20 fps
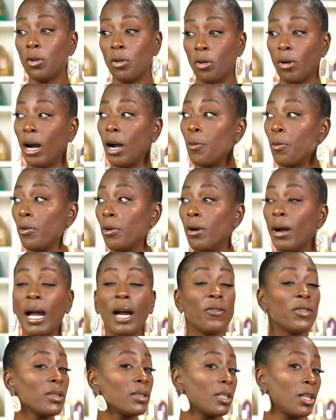or I will
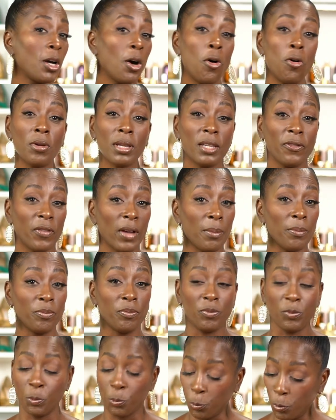have a Coke if
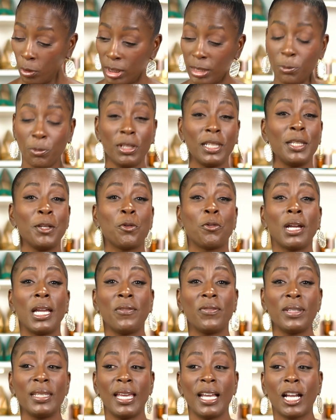I'm really, really
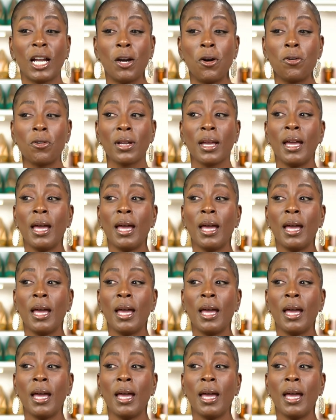craving that Coke,